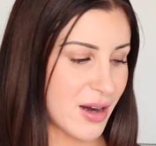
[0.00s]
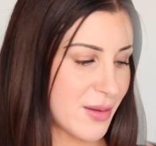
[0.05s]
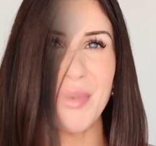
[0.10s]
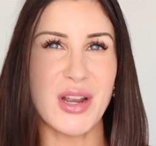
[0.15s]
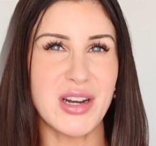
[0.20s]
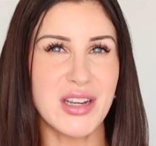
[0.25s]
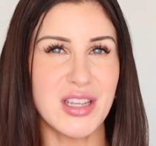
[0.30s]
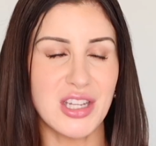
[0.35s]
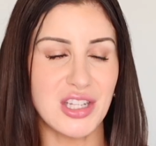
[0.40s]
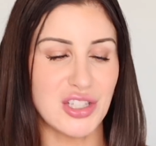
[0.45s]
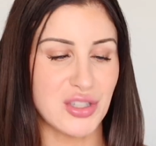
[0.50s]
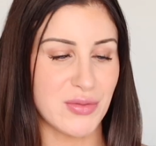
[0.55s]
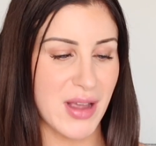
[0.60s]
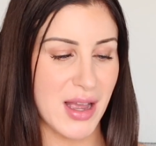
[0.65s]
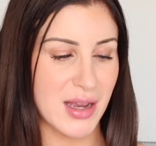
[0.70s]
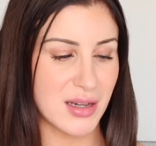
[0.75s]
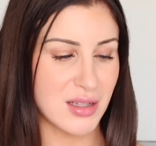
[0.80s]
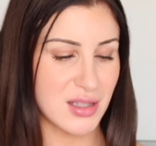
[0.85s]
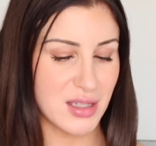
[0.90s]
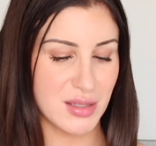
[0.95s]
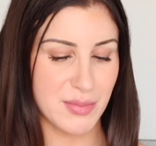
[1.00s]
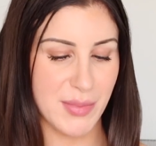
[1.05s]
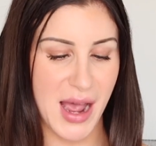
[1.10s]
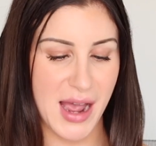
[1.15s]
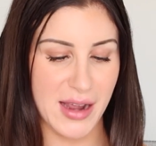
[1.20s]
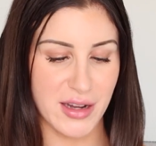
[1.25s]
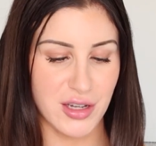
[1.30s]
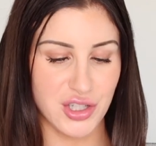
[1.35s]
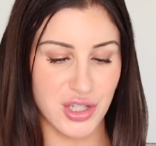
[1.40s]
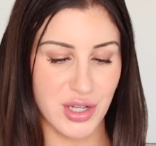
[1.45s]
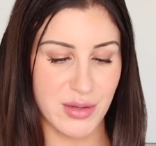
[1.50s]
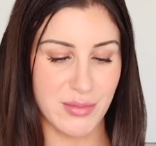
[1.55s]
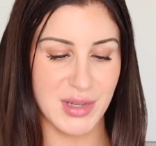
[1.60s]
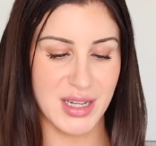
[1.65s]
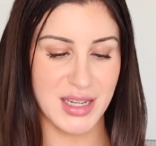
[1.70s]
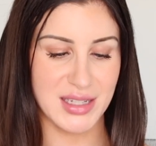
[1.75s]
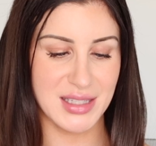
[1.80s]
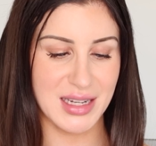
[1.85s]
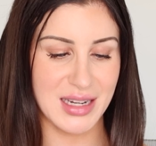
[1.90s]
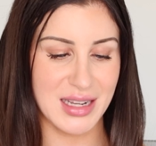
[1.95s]
I'm not a huge fan of this packaging
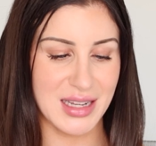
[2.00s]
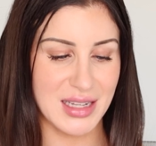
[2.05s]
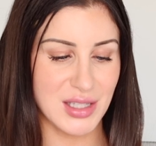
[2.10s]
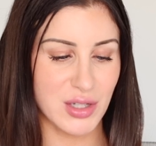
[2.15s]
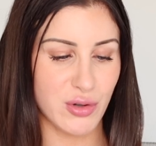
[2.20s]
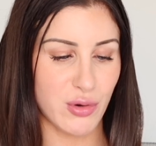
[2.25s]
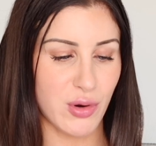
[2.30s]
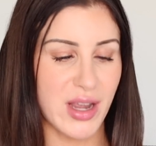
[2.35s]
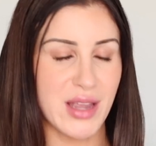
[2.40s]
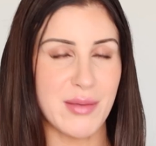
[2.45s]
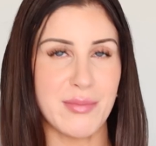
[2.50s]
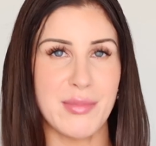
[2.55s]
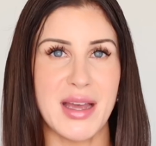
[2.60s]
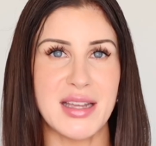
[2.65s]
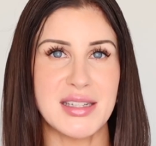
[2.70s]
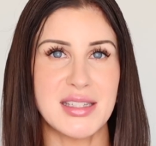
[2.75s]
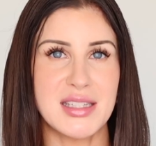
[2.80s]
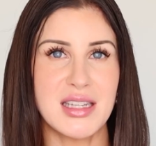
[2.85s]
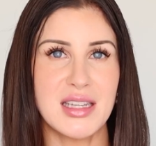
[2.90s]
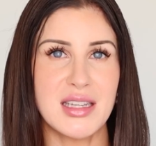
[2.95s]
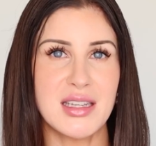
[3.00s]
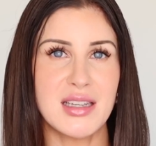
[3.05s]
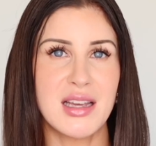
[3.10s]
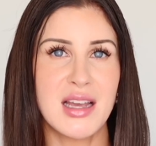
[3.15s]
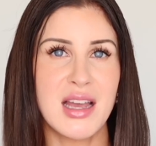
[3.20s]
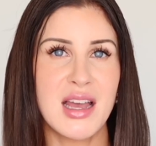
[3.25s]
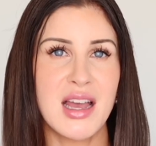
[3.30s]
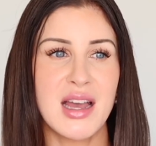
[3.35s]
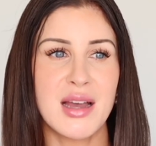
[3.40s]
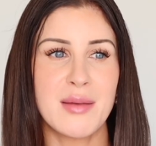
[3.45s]
because it is quite messy.